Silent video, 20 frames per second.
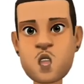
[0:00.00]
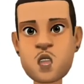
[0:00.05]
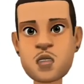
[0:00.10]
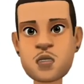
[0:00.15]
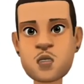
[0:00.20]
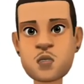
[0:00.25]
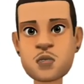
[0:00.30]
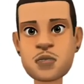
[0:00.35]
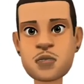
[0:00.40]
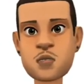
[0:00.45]

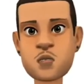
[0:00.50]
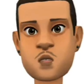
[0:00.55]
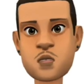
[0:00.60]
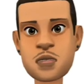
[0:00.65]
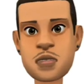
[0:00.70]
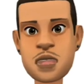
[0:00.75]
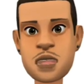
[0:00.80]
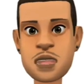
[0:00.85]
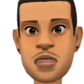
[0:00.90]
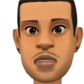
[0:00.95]

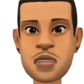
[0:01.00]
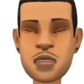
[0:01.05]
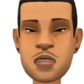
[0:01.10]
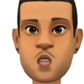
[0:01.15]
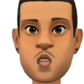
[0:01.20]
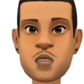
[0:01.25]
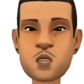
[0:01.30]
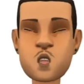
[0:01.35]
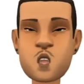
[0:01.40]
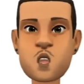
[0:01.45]
developing
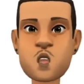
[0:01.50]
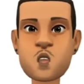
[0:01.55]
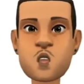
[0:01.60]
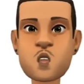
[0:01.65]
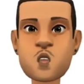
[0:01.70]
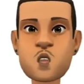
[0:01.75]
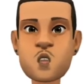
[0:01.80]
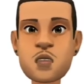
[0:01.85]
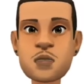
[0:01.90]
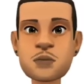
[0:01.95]
countries are
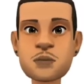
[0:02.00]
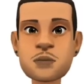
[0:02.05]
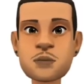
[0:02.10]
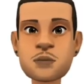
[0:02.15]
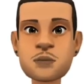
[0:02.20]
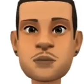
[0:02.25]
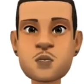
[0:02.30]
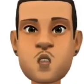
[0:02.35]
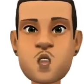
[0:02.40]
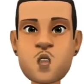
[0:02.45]
also
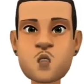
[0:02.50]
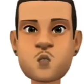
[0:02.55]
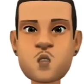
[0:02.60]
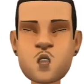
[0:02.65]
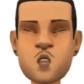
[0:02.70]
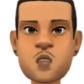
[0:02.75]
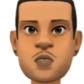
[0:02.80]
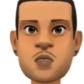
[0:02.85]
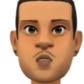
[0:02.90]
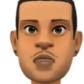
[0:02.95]

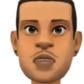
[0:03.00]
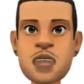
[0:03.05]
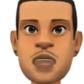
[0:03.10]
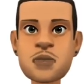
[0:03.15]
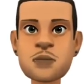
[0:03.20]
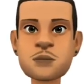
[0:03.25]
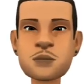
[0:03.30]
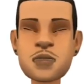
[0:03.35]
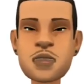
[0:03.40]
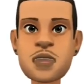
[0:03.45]
struggling with this
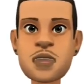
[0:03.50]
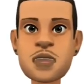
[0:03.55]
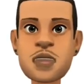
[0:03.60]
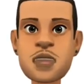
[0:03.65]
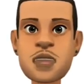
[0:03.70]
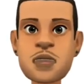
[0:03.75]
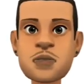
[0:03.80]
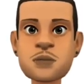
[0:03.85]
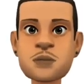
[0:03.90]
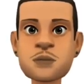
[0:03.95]
issue,
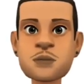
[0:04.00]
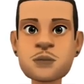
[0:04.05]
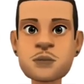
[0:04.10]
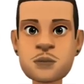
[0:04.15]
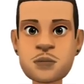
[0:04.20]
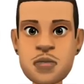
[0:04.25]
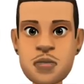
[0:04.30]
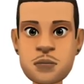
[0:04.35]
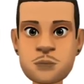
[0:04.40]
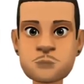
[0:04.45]
and
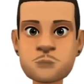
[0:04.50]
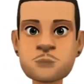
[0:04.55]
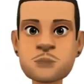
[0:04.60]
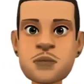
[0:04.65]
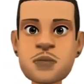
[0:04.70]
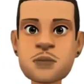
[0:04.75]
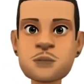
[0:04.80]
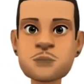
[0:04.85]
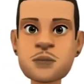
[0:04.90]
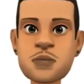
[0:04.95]
the
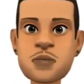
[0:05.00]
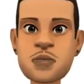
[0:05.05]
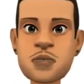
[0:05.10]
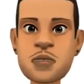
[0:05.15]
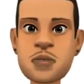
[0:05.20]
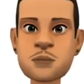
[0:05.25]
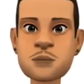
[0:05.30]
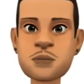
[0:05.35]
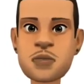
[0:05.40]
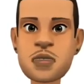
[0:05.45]
sentiment
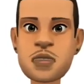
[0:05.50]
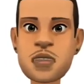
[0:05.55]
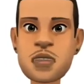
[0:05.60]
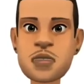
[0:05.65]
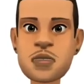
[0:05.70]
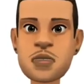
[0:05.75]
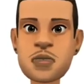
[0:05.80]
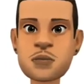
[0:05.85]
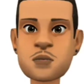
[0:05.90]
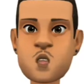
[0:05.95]
is more or
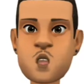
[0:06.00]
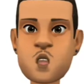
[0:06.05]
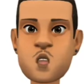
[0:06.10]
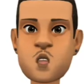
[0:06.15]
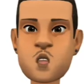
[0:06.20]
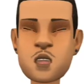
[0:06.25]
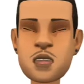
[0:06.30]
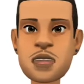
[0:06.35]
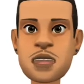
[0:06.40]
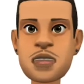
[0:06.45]
less the
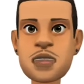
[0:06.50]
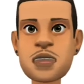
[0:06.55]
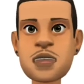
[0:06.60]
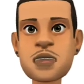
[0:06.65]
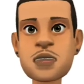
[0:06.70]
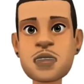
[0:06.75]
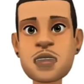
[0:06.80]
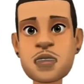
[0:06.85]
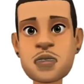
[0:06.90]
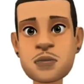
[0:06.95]
same as it
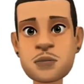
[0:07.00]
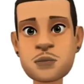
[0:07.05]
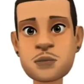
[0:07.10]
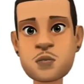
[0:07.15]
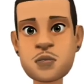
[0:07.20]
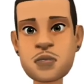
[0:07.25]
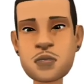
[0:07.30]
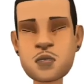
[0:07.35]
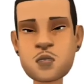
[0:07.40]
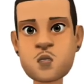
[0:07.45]
relates
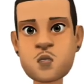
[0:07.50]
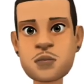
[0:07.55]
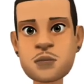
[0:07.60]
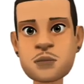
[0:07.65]
to,